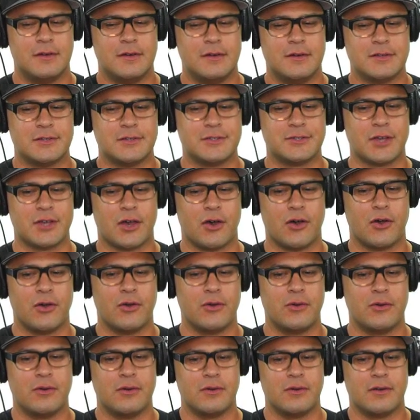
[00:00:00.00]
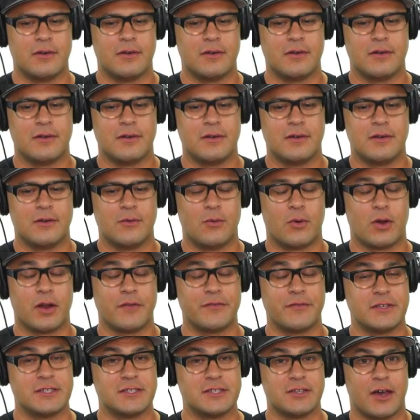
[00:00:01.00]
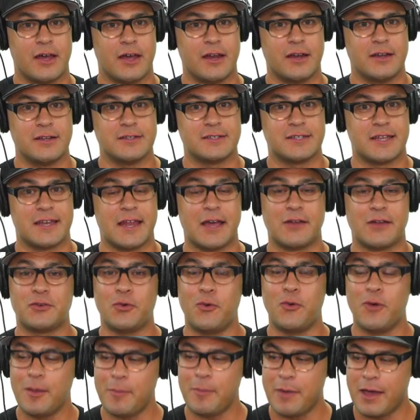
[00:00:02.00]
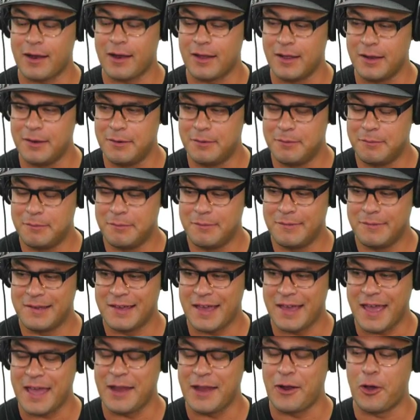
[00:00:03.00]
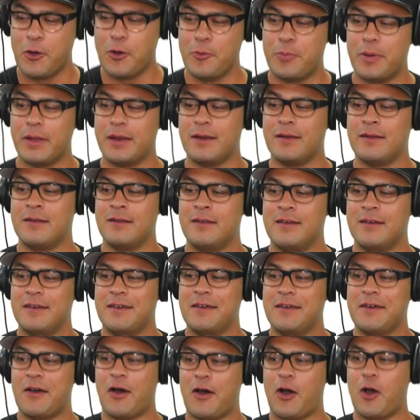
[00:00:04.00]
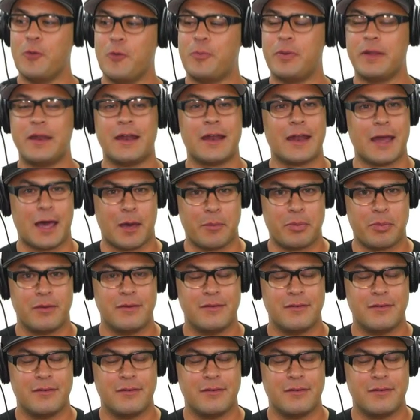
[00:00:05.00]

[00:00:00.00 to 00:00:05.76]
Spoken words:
So what I've decided is to now talk about it and open it up